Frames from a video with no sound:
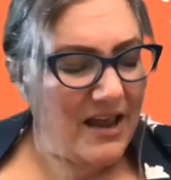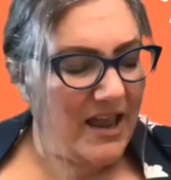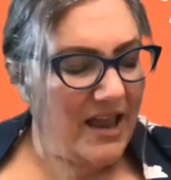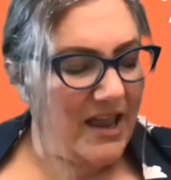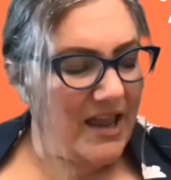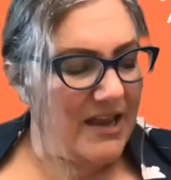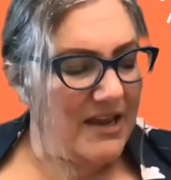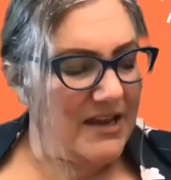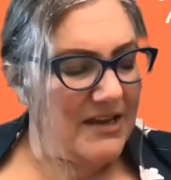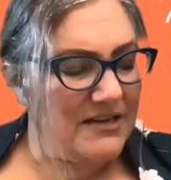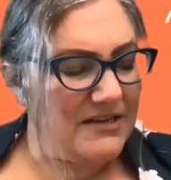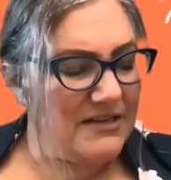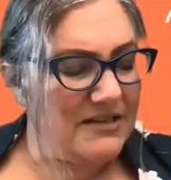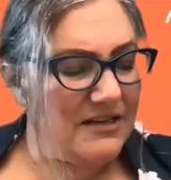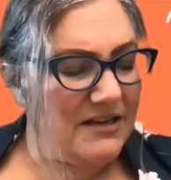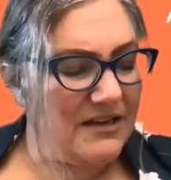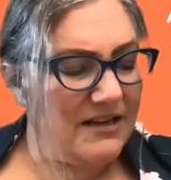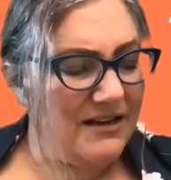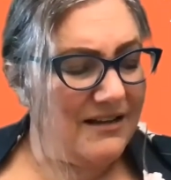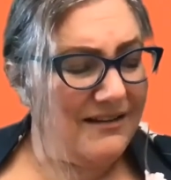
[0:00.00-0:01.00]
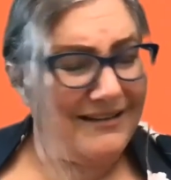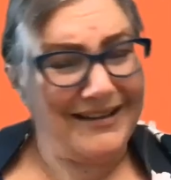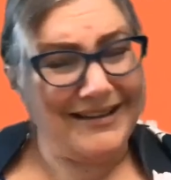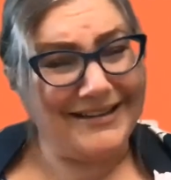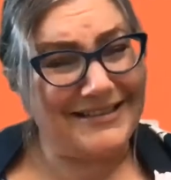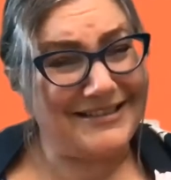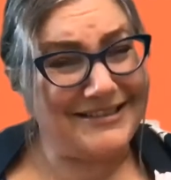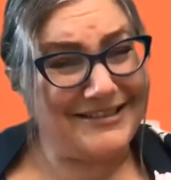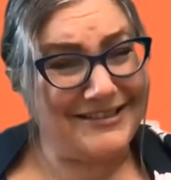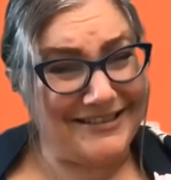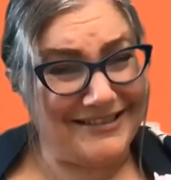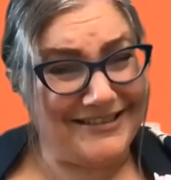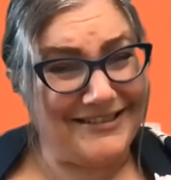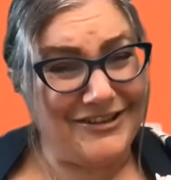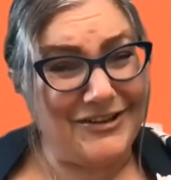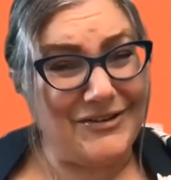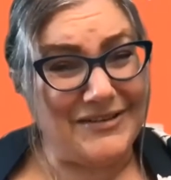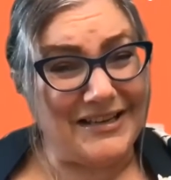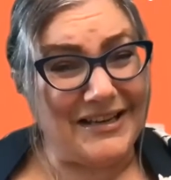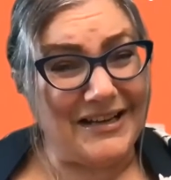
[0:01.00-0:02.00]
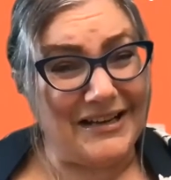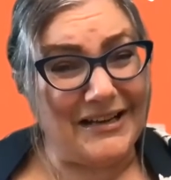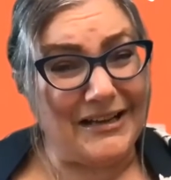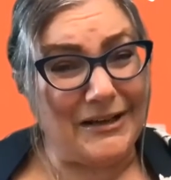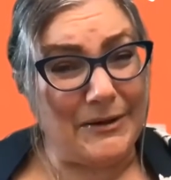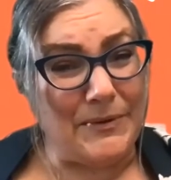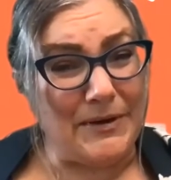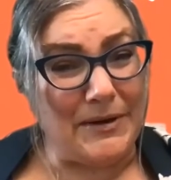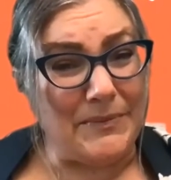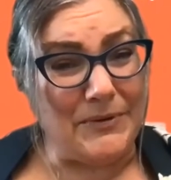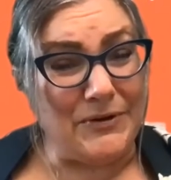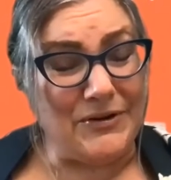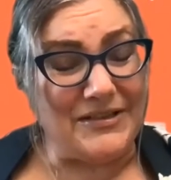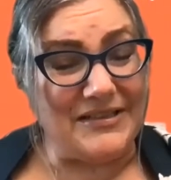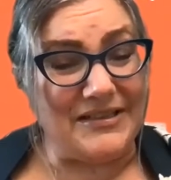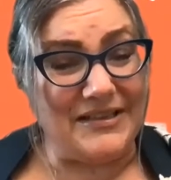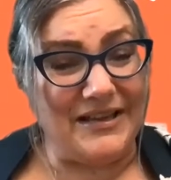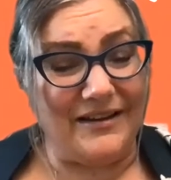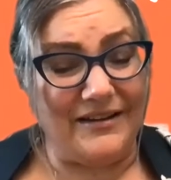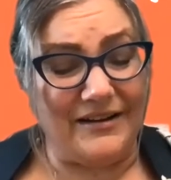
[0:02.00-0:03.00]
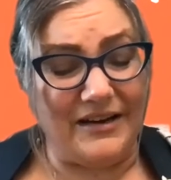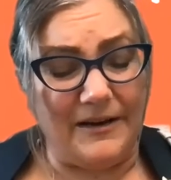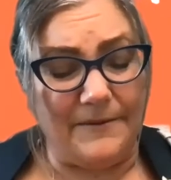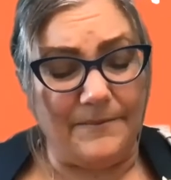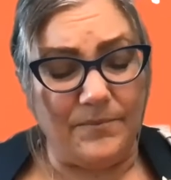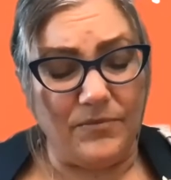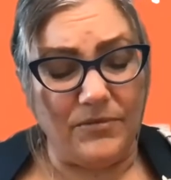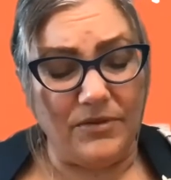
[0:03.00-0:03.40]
And it's using a little bit of personality.